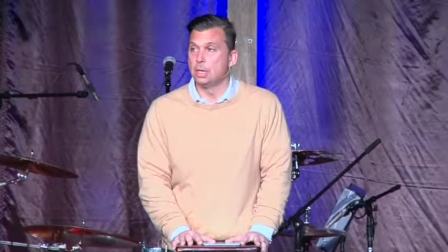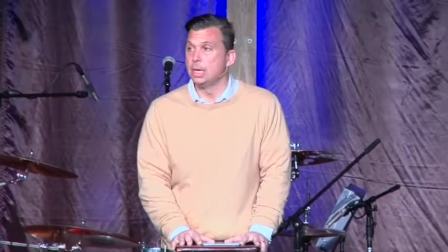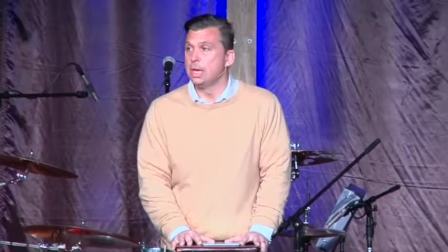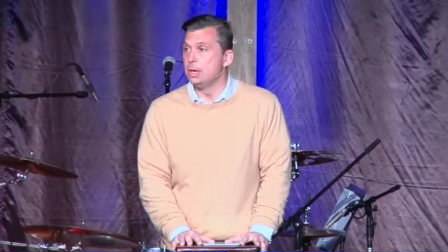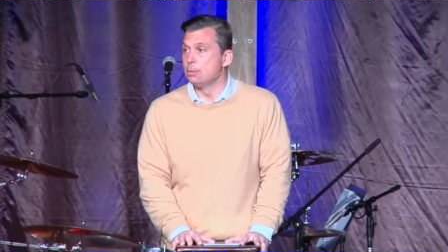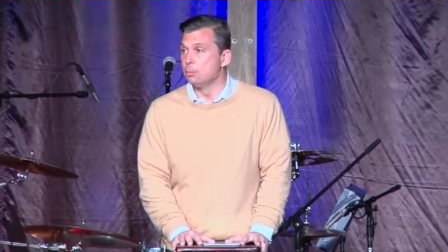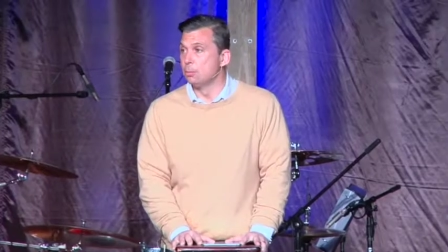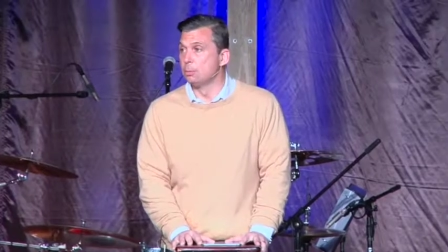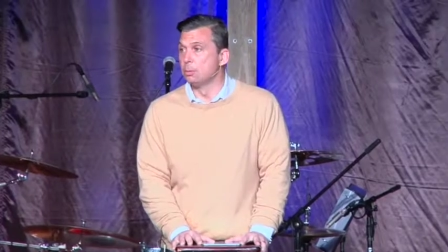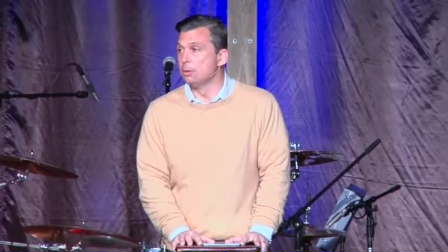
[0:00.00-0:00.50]

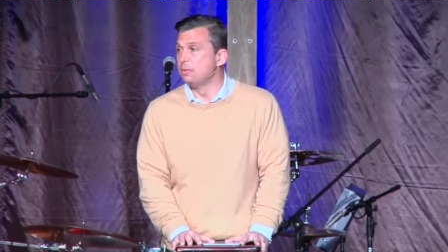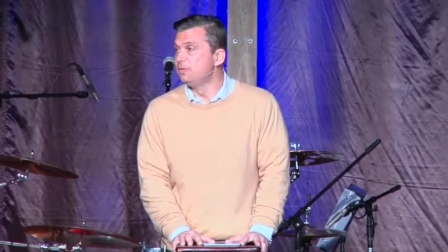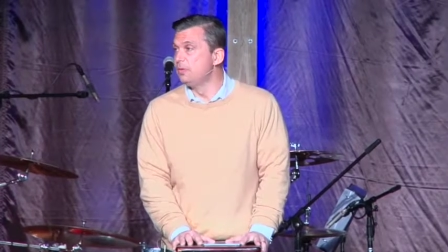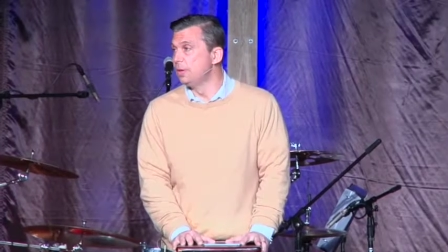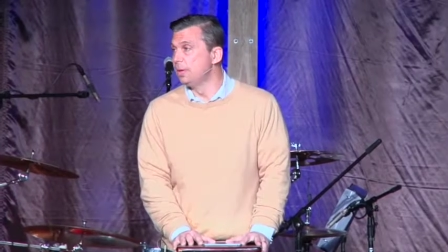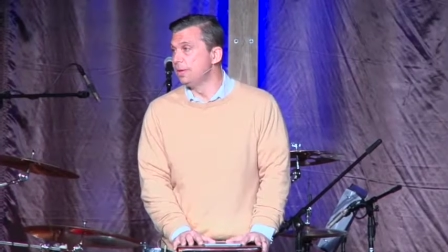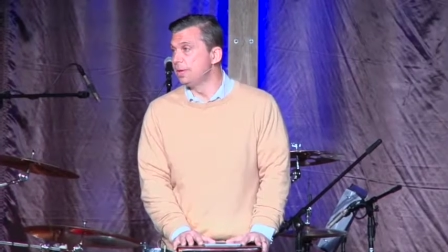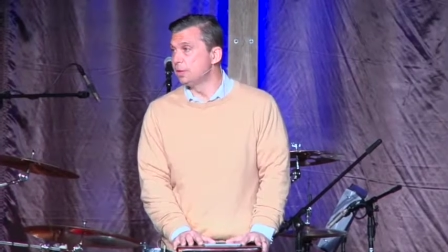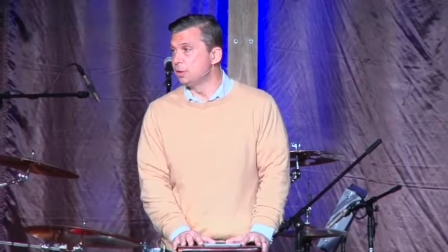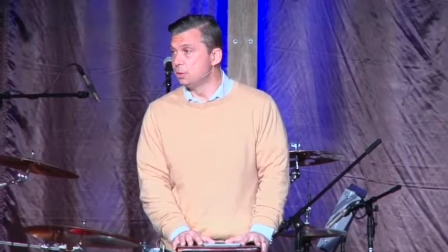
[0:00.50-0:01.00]
were
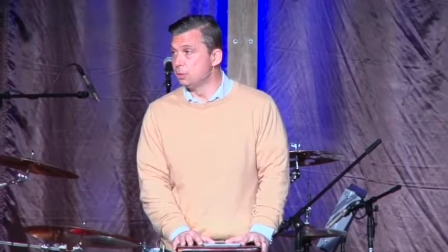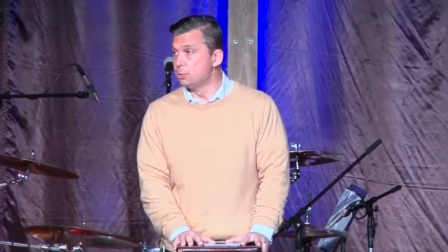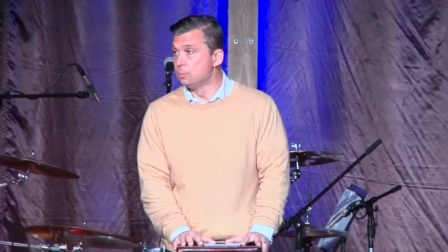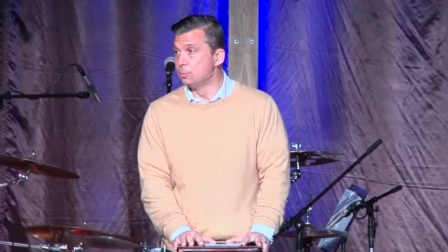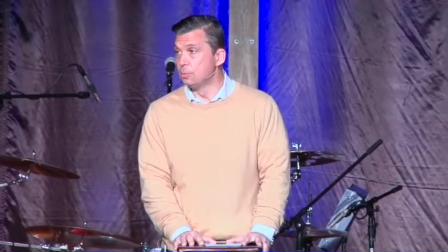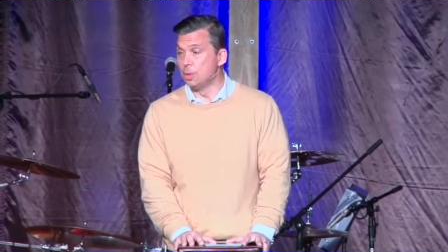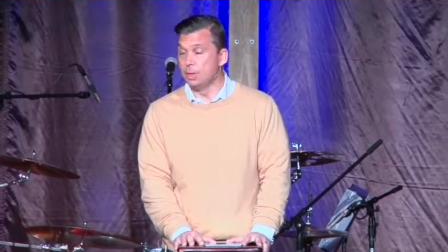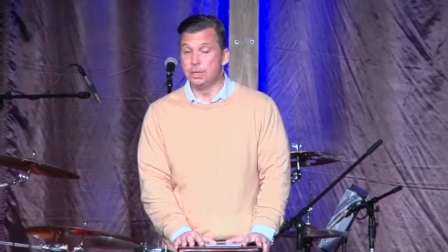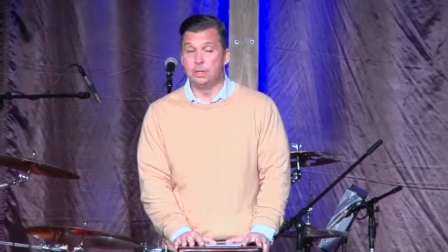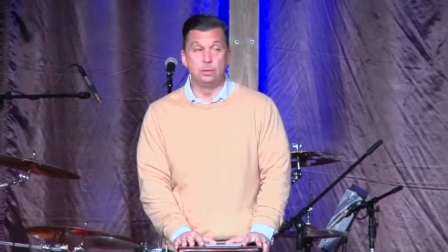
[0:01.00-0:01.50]
revealing who
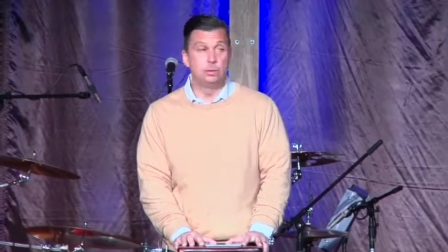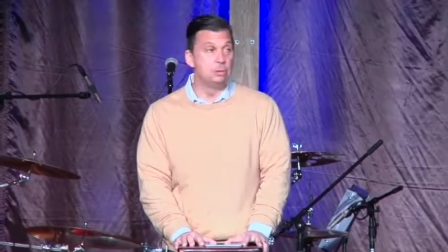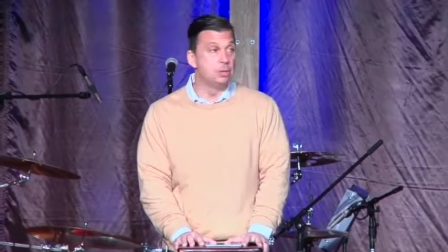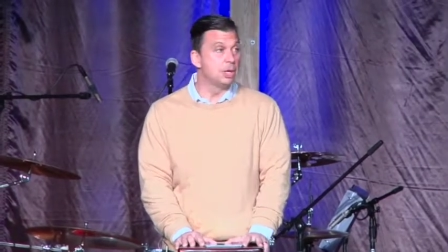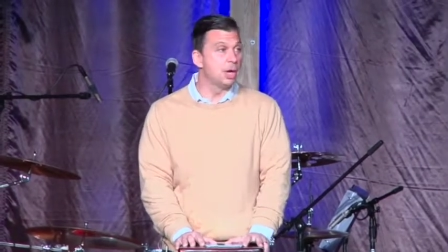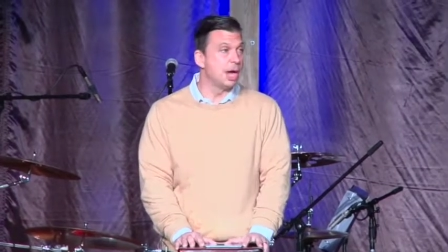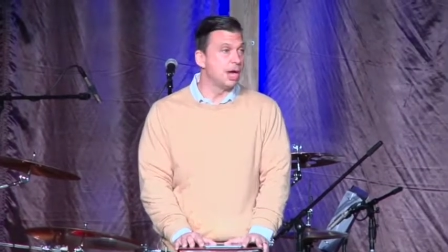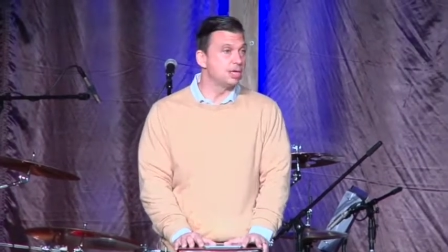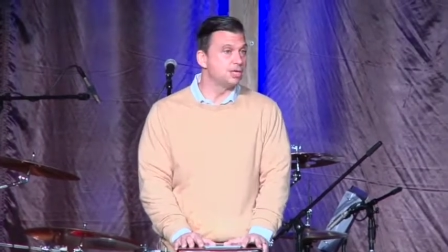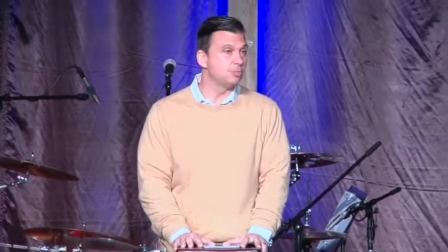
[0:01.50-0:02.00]
really knew the
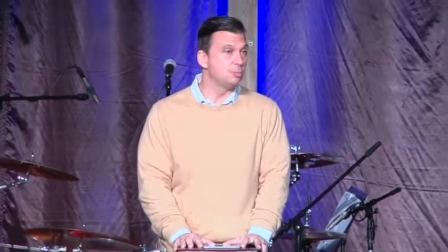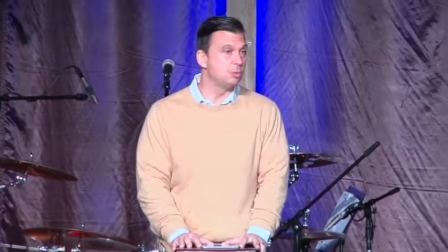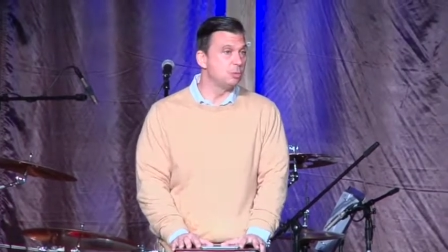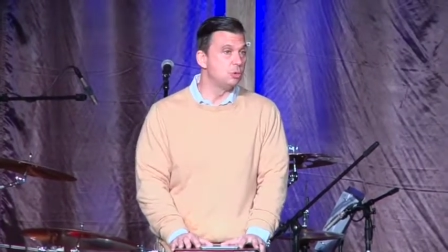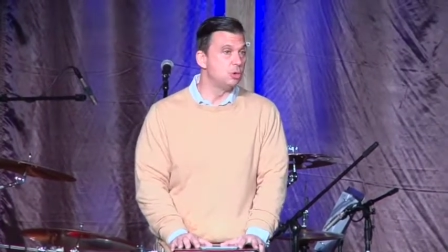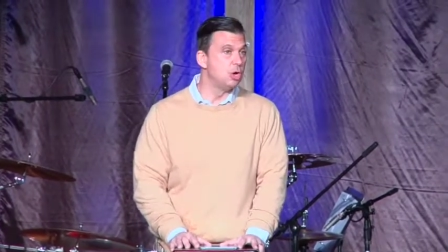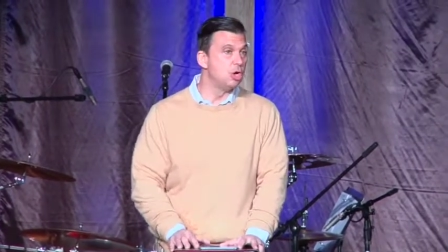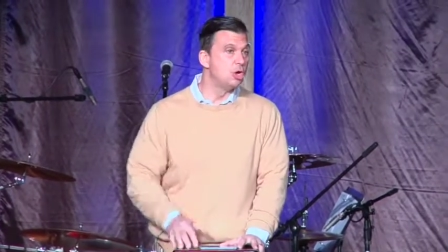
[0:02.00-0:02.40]
gospel,